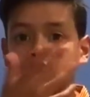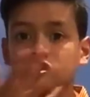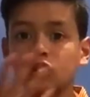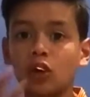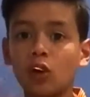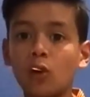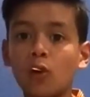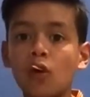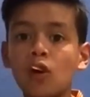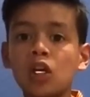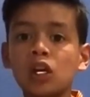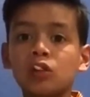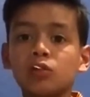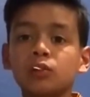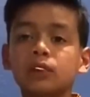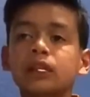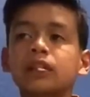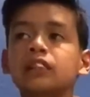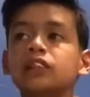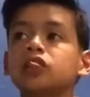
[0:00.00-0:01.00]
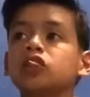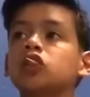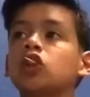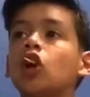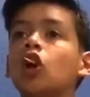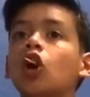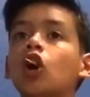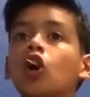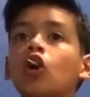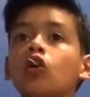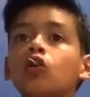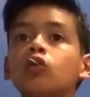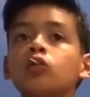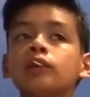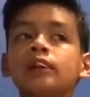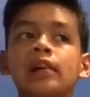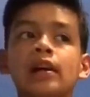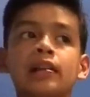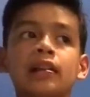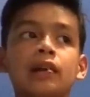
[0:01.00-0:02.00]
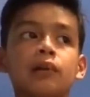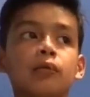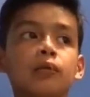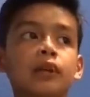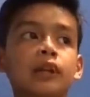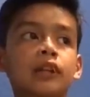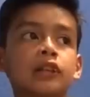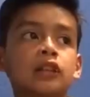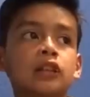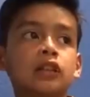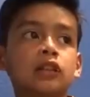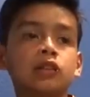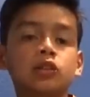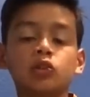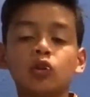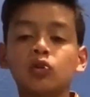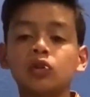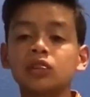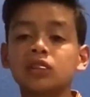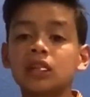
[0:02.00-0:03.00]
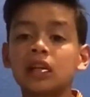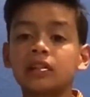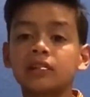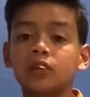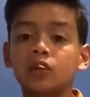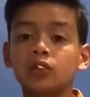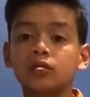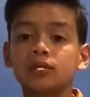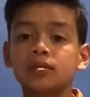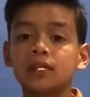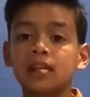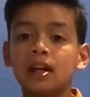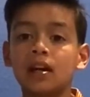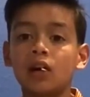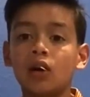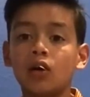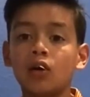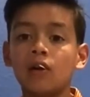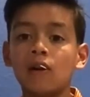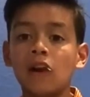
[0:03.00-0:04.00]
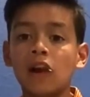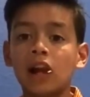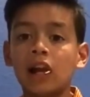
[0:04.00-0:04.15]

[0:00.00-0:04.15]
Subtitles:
so we're gonna go, and then we're gonna go inside the hotel,